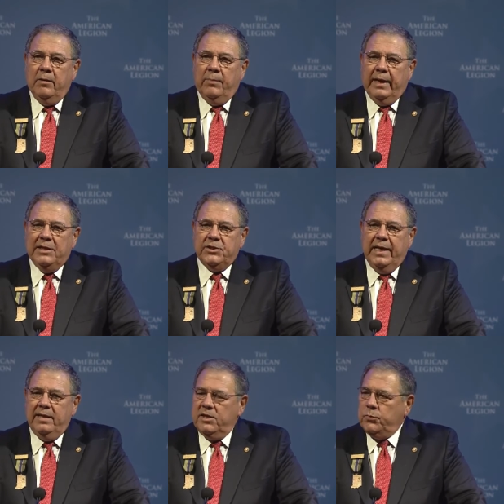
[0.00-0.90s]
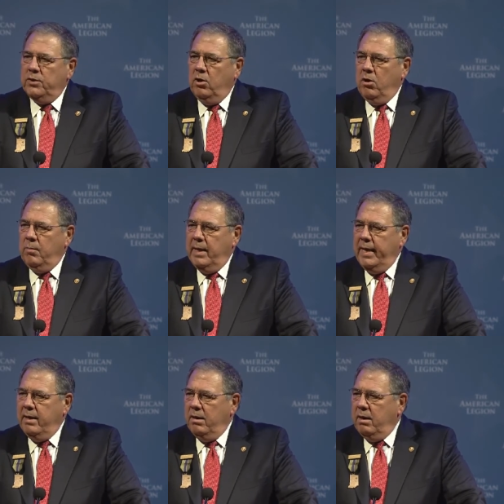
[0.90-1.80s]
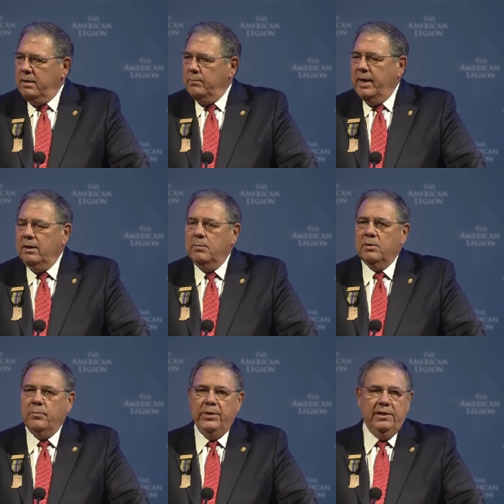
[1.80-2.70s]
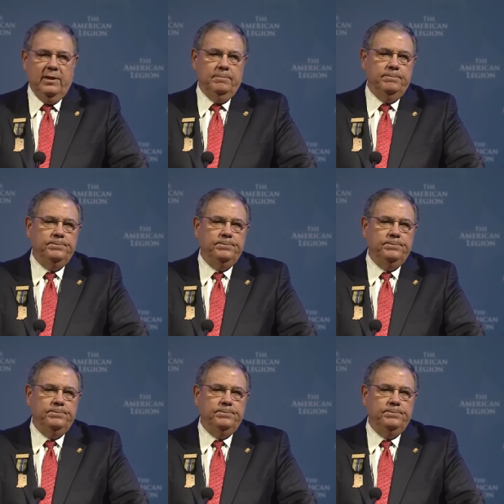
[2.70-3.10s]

But I say this with all my heart and my humble opinion.